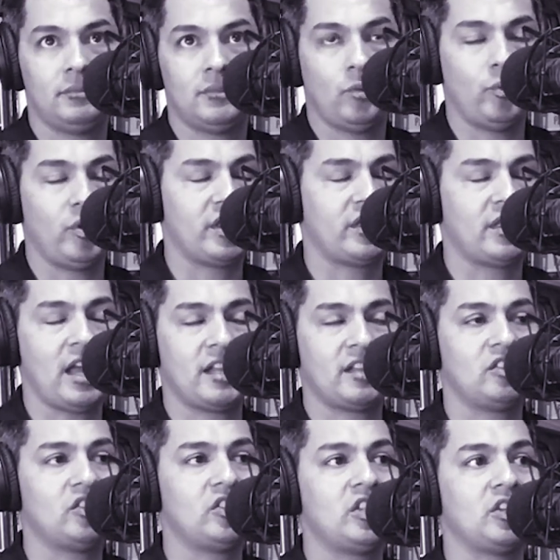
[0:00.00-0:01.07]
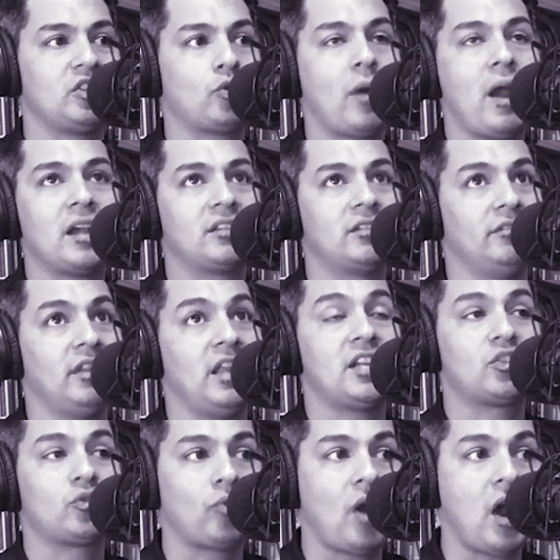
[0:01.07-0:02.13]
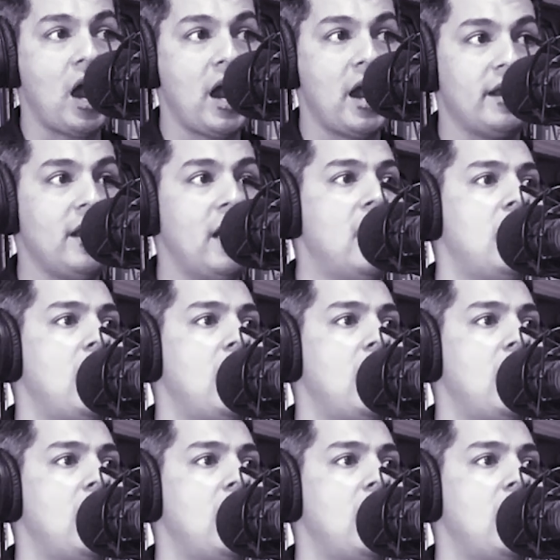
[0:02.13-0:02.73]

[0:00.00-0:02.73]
with like just the tracks of Let's Ride,